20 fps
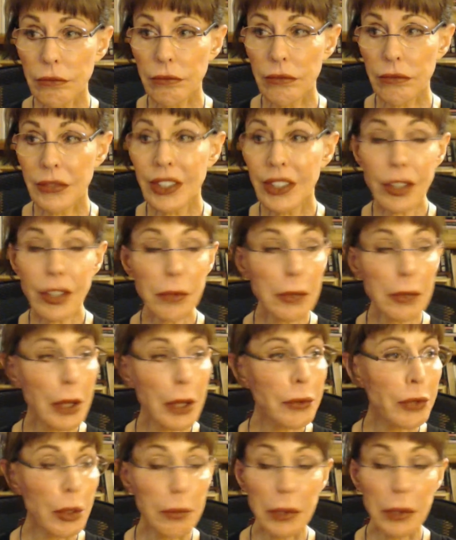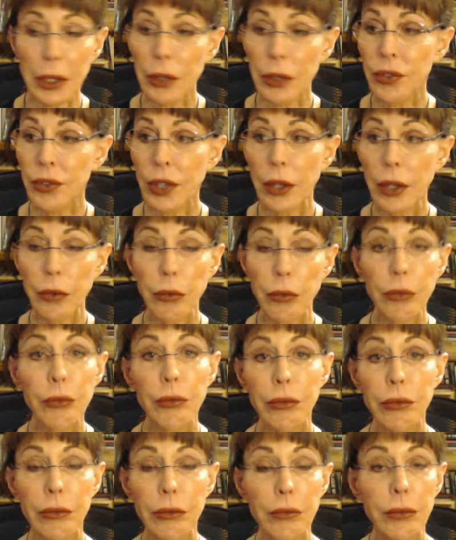and sometimes somebody will say,
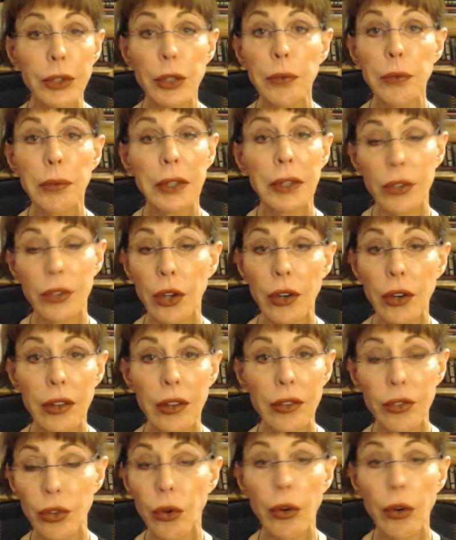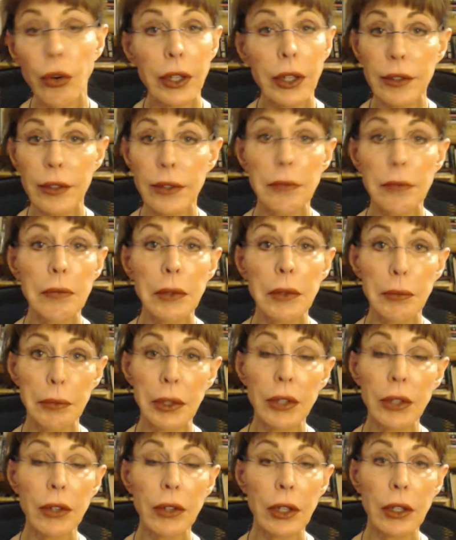will you please go to the store and get some
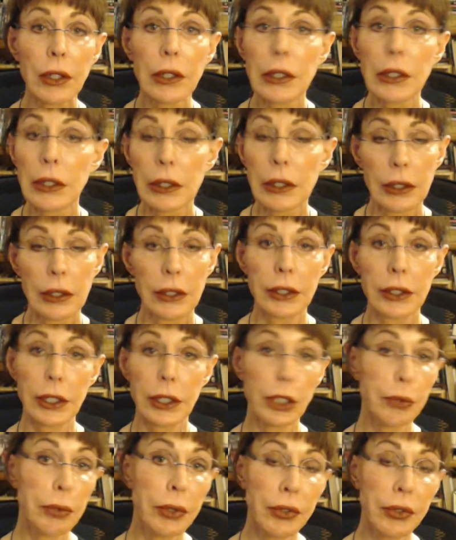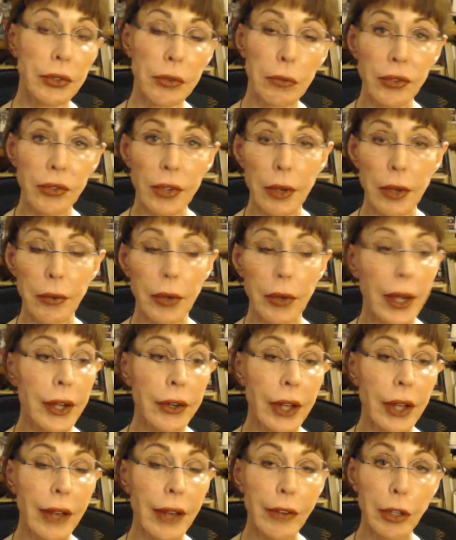milk? The other person will say, well, I
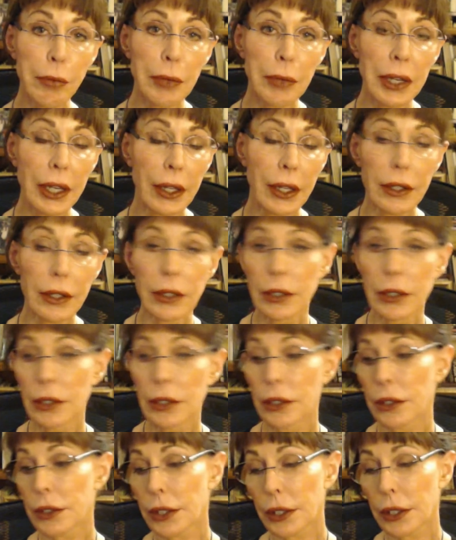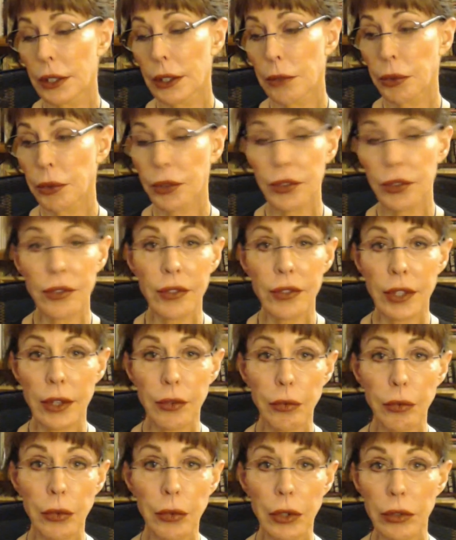don't have any money. And then the person says,
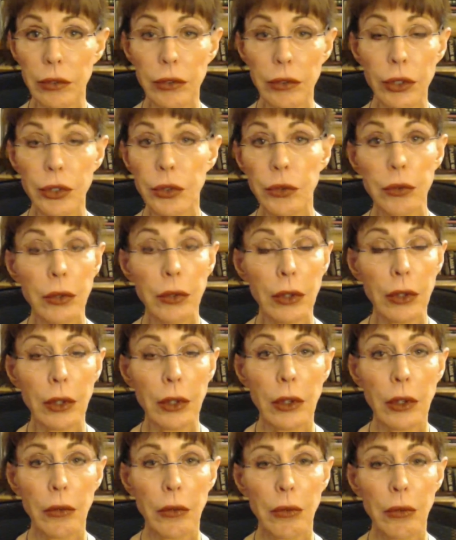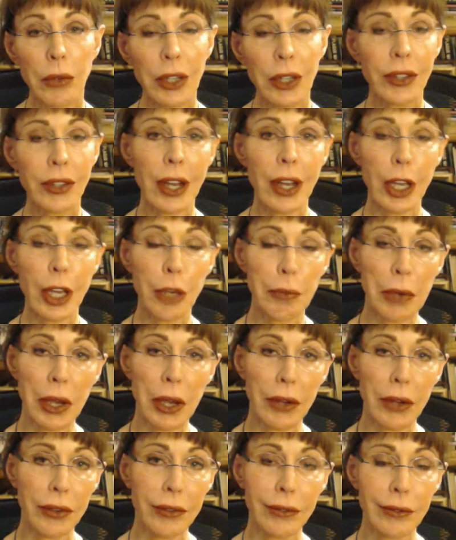well, what are you talking
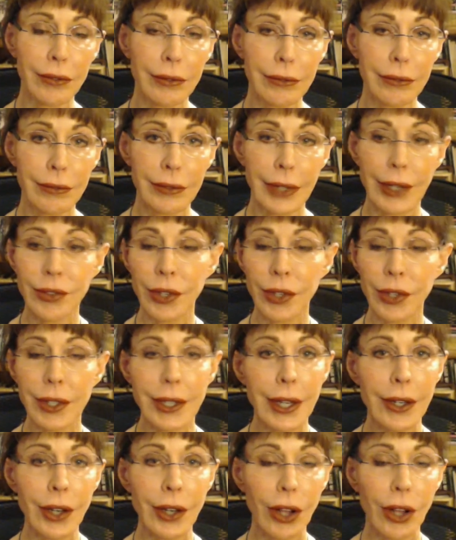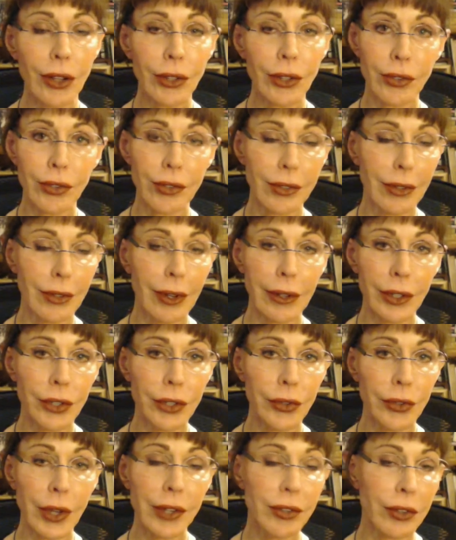about? I saw $10 on your
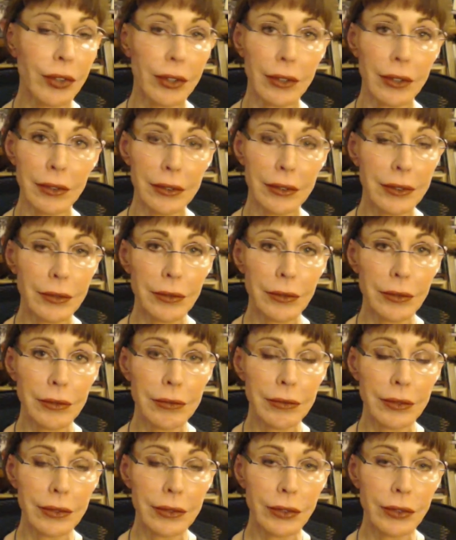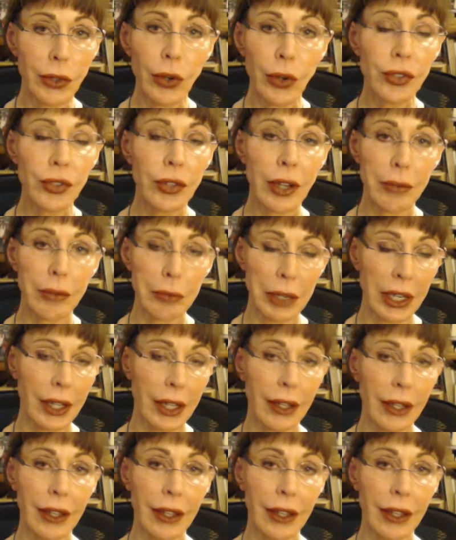dresser. Of course you have money.